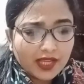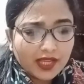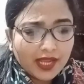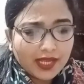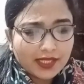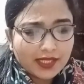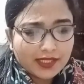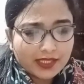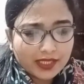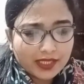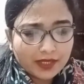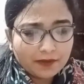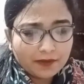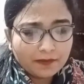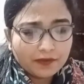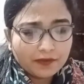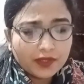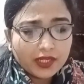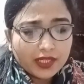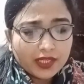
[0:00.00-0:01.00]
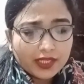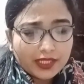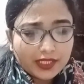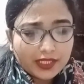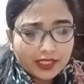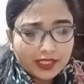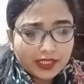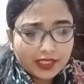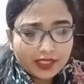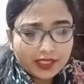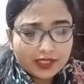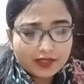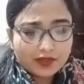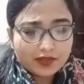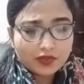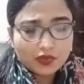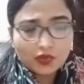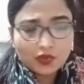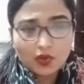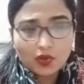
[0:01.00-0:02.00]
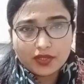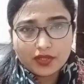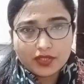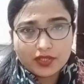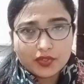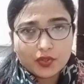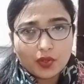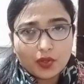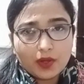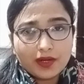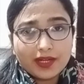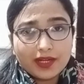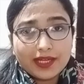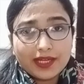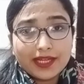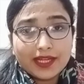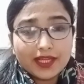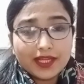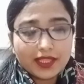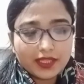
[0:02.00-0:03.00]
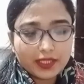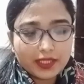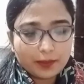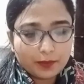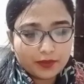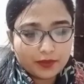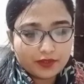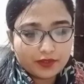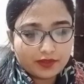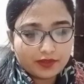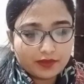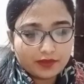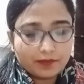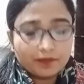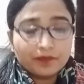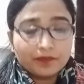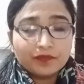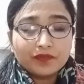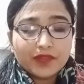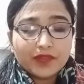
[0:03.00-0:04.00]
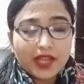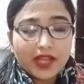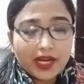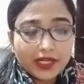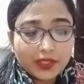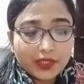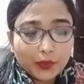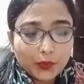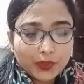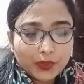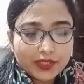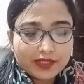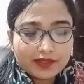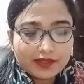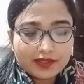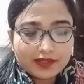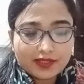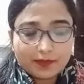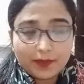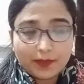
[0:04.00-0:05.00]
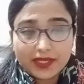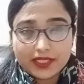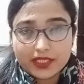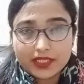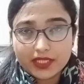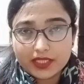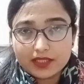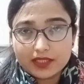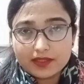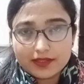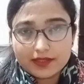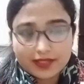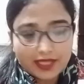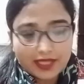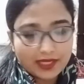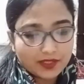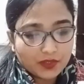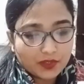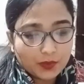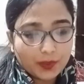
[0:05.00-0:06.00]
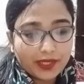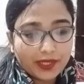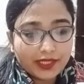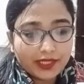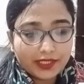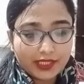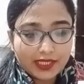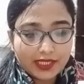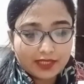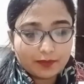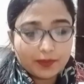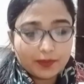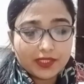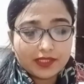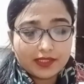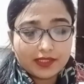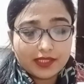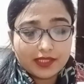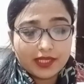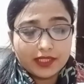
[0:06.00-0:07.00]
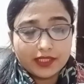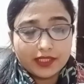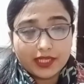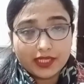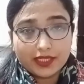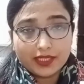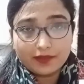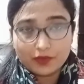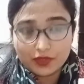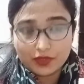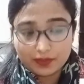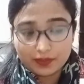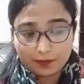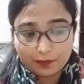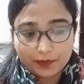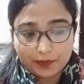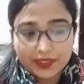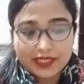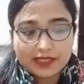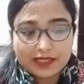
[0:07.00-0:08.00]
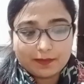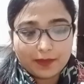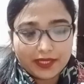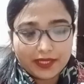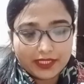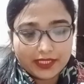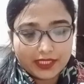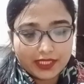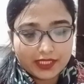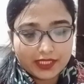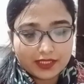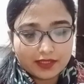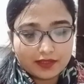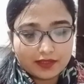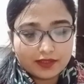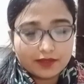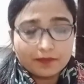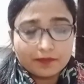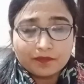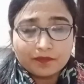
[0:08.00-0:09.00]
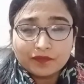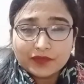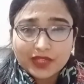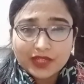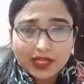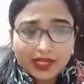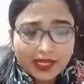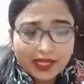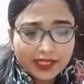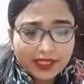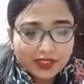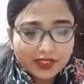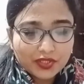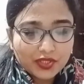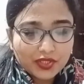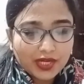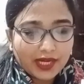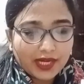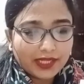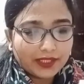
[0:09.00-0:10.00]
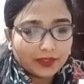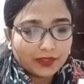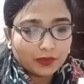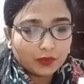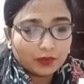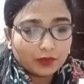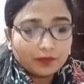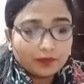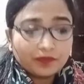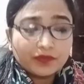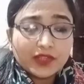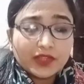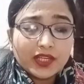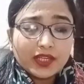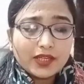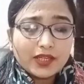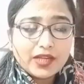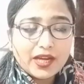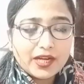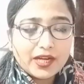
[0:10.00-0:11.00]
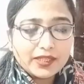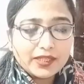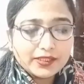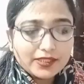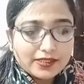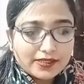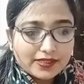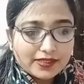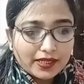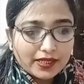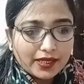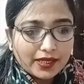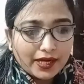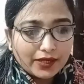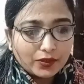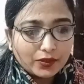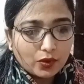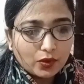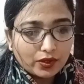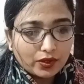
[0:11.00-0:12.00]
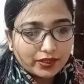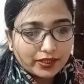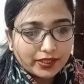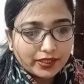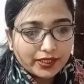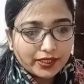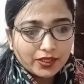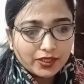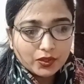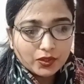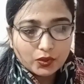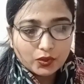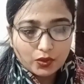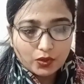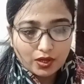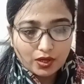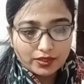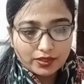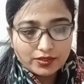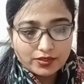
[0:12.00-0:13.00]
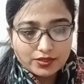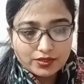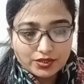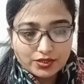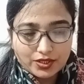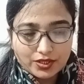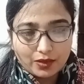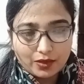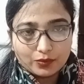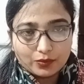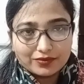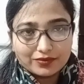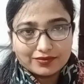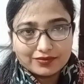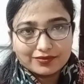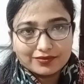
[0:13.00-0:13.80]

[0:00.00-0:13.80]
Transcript: as if he is not at all a healthy person. And he wears spectacles, that's why it has been said that he was bespectacled, like a child. And the sun had already gone down.